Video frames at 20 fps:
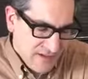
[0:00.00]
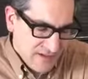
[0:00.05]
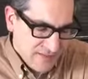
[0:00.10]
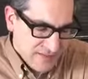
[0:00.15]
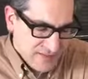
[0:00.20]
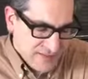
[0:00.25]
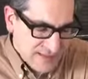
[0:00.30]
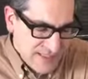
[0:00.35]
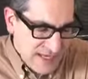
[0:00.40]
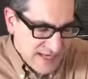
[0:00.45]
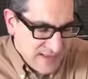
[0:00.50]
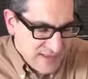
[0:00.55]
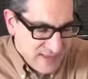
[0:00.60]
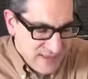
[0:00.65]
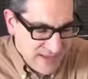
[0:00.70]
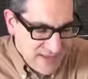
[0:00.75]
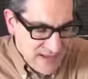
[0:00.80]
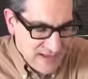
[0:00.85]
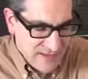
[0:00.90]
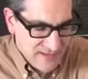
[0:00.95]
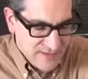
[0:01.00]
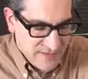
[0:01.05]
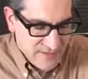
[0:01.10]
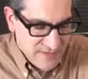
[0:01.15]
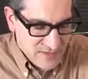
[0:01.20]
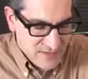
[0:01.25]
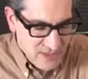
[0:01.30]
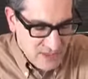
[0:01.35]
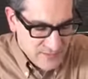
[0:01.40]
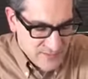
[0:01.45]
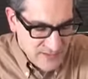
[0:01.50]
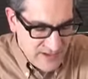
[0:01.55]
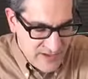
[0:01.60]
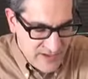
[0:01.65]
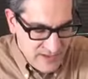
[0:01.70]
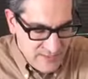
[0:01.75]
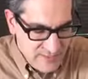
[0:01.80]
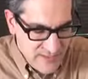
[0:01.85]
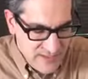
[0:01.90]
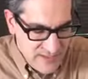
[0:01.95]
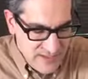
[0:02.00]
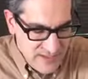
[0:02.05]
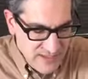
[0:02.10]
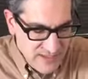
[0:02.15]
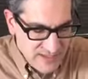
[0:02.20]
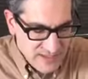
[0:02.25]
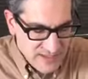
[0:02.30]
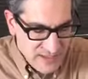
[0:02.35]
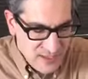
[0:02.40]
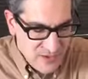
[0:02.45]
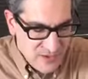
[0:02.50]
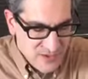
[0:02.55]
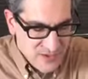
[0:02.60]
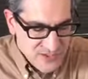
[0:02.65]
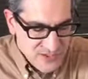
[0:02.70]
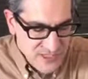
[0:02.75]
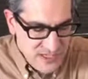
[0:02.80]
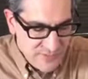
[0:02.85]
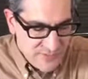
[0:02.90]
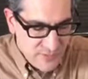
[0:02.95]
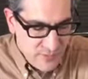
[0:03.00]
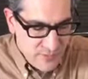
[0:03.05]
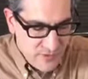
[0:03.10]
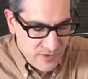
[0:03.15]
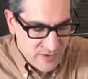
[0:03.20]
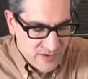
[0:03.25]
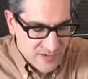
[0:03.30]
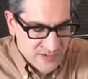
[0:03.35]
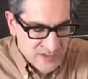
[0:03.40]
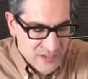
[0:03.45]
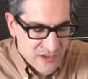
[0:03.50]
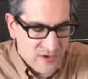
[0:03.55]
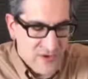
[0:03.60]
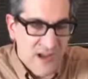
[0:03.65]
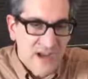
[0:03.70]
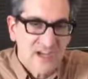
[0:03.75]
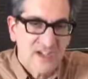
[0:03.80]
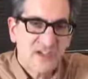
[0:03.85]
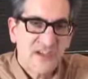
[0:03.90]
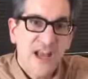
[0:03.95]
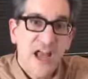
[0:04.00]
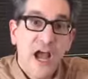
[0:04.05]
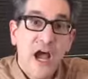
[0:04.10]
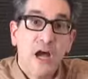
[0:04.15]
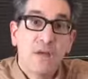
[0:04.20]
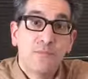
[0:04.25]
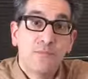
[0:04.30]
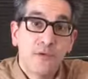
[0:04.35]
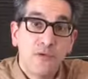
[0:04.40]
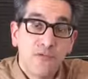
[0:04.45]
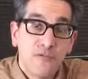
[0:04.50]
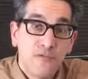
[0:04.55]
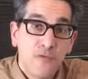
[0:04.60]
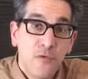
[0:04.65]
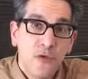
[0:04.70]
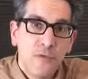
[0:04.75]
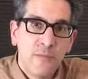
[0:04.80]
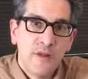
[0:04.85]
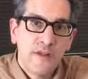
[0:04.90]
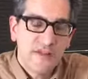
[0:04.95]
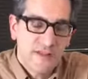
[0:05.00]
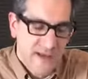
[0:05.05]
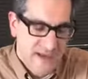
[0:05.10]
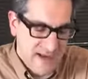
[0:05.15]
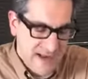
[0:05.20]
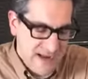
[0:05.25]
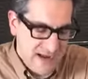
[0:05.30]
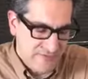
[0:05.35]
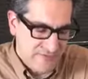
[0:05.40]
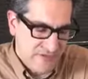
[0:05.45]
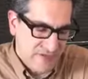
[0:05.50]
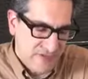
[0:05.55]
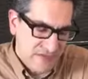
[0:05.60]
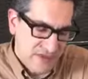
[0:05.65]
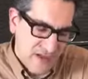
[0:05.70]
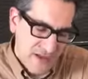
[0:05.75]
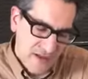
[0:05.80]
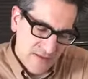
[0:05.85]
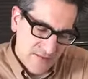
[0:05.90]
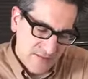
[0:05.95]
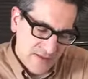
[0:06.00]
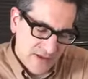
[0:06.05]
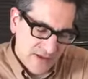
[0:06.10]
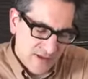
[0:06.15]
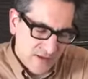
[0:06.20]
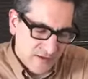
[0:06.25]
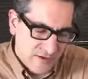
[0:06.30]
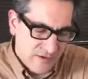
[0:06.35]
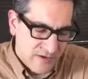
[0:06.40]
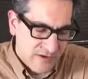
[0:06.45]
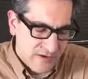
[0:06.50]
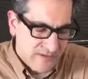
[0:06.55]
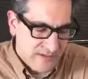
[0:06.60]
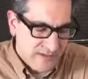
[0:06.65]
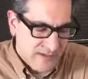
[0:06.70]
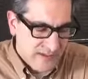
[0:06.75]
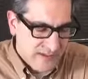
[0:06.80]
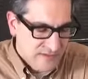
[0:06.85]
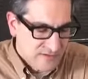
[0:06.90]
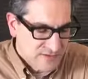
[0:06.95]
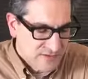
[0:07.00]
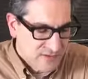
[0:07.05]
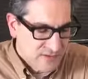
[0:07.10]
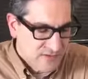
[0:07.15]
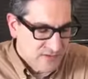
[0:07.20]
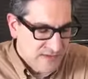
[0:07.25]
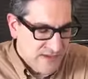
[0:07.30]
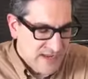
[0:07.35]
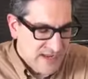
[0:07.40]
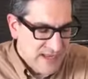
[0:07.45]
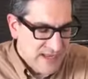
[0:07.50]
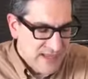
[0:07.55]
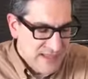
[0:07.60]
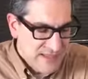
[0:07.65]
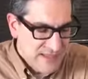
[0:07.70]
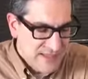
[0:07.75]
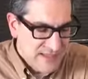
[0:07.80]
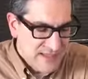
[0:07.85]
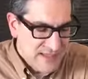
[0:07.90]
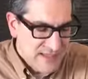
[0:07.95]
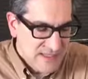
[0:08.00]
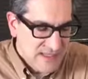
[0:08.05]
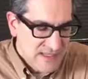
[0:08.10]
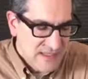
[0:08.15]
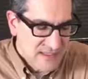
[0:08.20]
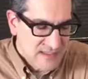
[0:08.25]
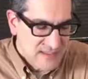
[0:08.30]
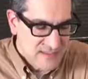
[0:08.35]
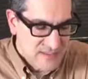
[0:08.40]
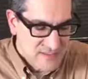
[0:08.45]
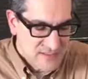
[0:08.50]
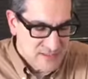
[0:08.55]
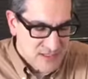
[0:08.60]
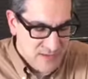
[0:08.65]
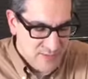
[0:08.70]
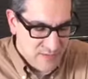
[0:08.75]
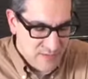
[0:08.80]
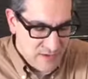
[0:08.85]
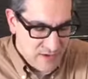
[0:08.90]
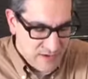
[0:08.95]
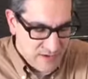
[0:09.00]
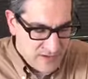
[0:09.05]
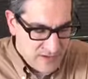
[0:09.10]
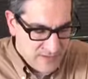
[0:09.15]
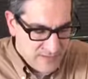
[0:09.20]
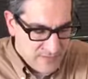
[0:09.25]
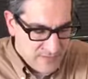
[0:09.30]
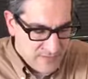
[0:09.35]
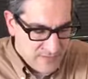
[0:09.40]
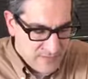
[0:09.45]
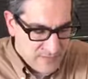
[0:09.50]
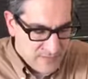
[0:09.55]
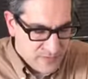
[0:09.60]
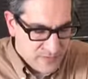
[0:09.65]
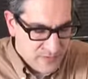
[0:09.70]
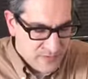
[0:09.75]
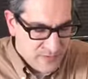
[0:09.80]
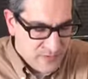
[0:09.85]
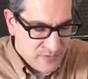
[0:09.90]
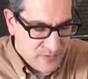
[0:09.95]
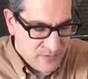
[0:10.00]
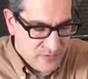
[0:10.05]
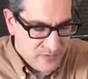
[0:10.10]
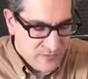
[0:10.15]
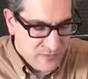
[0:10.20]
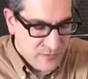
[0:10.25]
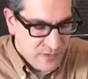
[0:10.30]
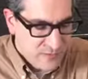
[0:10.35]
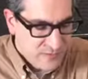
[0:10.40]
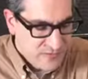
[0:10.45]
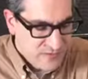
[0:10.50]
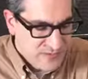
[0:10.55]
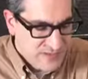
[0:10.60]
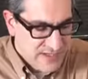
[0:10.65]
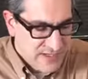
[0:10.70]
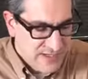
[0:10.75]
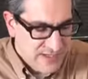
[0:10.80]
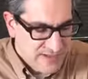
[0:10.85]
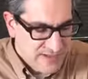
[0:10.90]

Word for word: Second thing that jumps out at me is there are several markets that are actually outperforming that average. Taking a look at the survey, the East submarket, 3.4%.